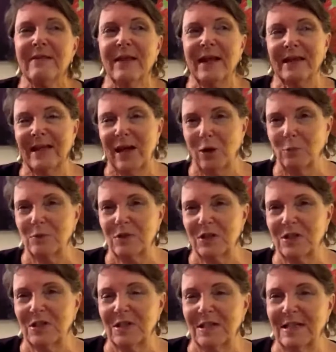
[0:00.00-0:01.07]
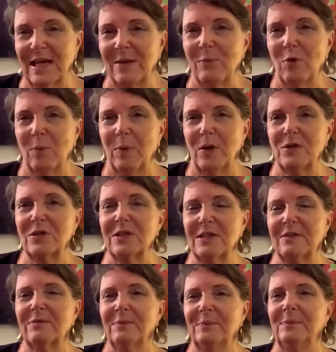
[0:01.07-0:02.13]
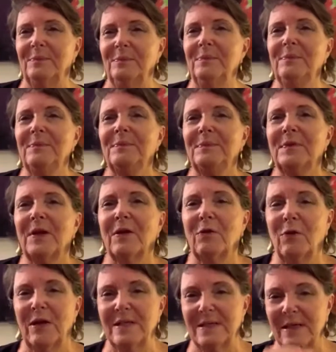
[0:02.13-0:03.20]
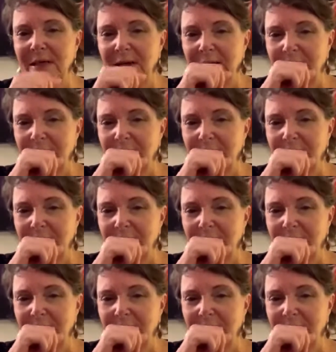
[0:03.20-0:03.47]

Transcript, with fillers: That helps us to stay more positive. Chris.